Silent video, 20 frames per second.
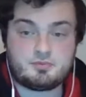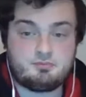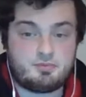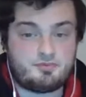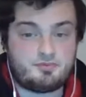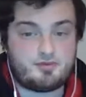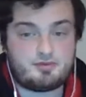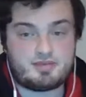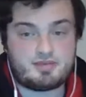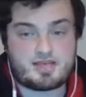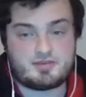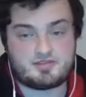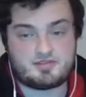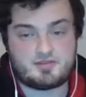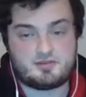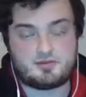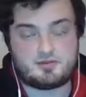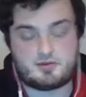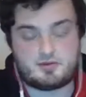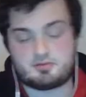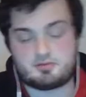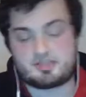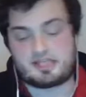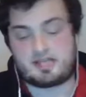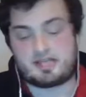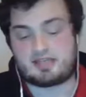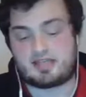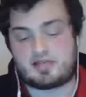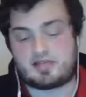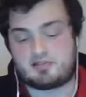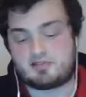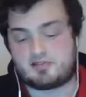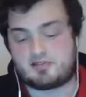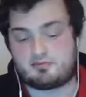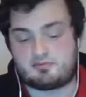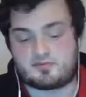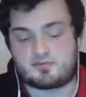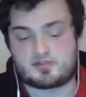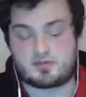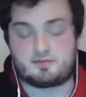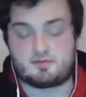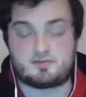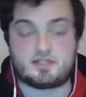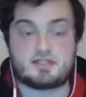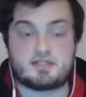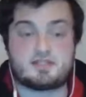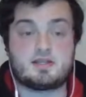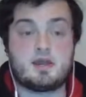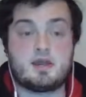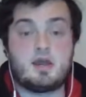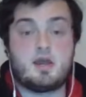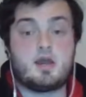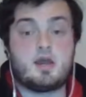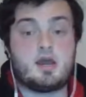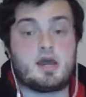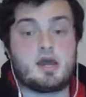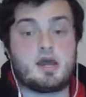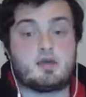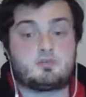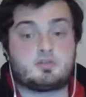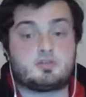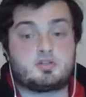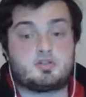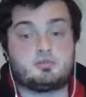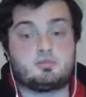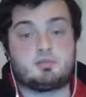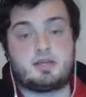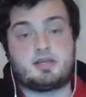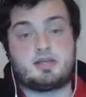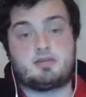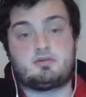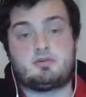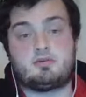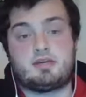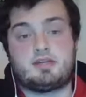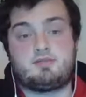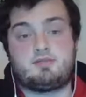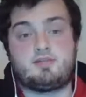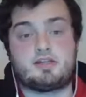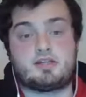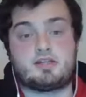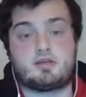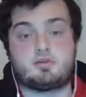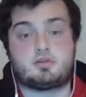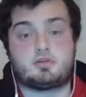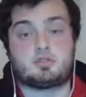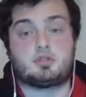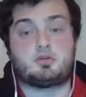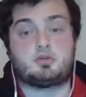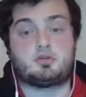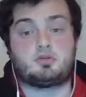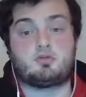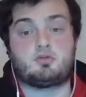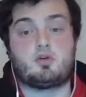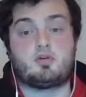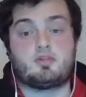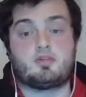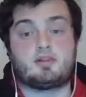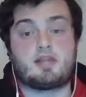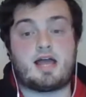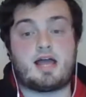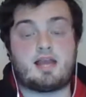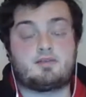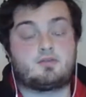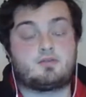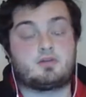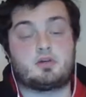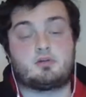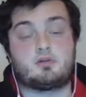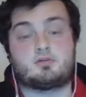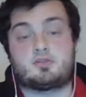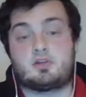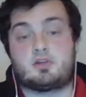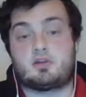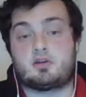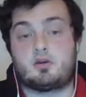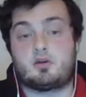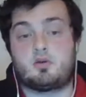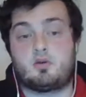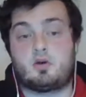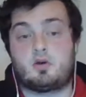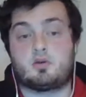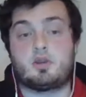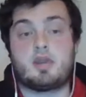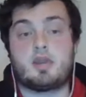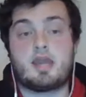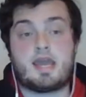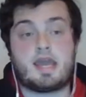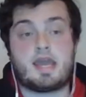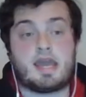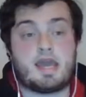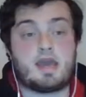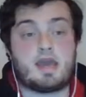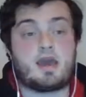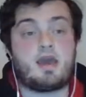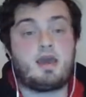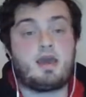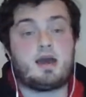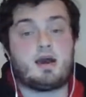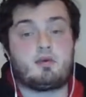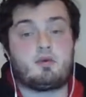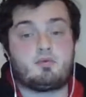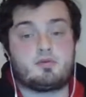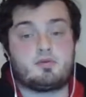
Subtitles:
Before we get onto the forwards and get onto the reserve list, I'm just going to play a quick video that shows you all the live shows that go on here at